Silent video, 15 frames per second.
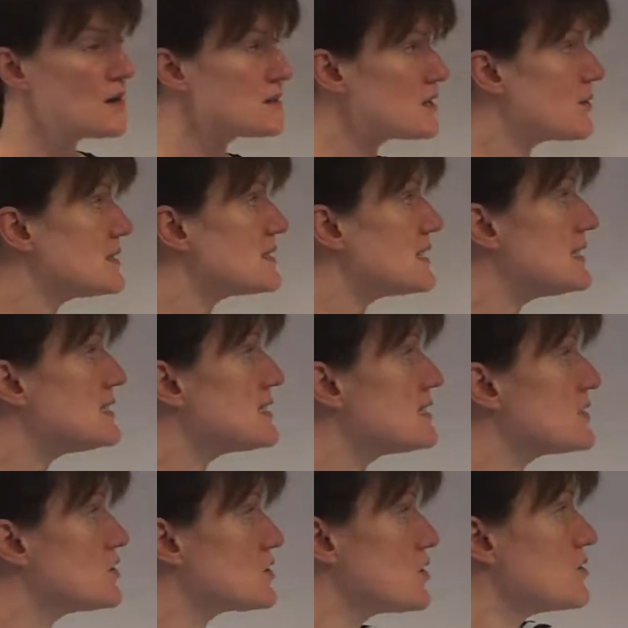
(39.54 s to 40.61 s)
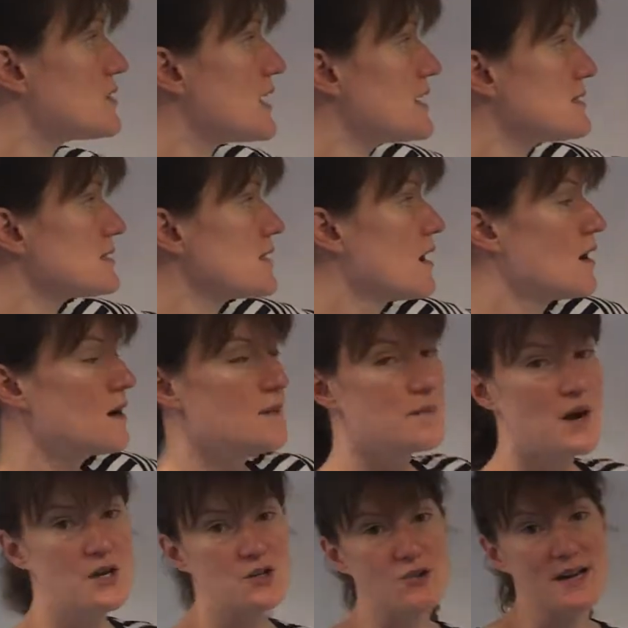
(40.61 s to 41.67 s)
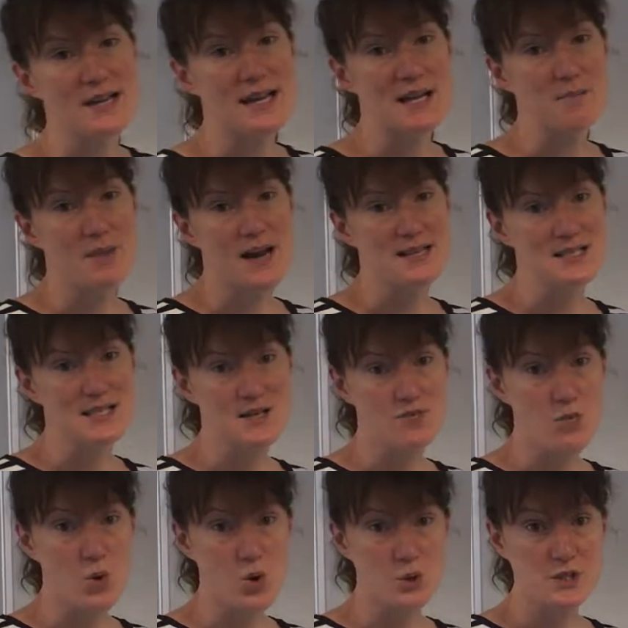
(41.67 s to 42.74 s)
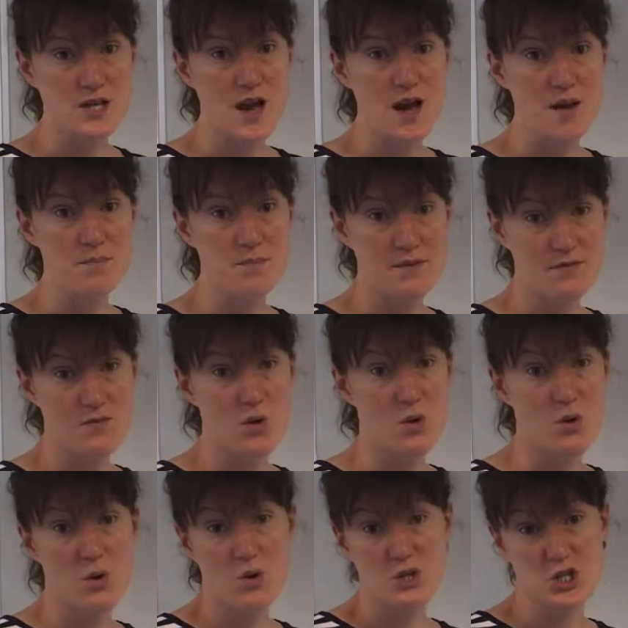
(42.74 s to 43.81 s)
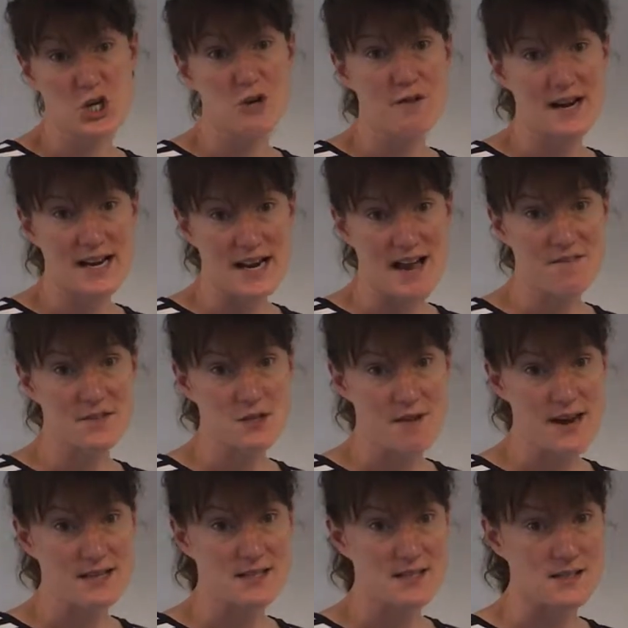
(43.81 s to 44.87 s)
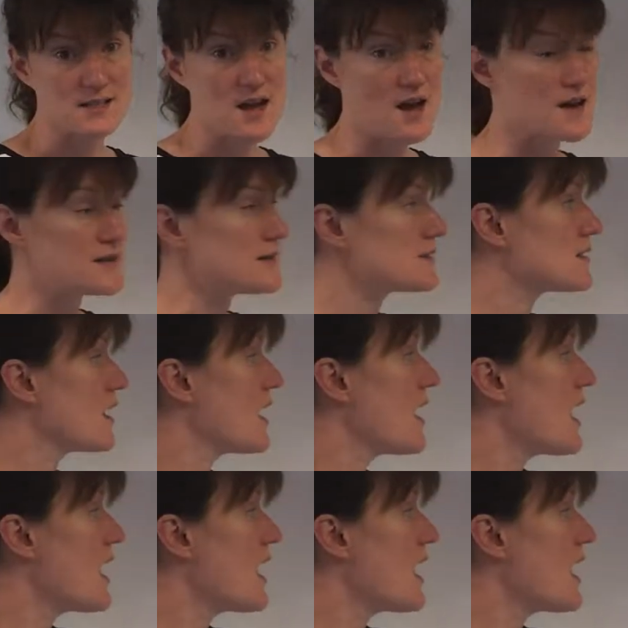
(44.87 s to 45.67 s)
So it's easy to do this by drinking plenty of water before, during and after exercise,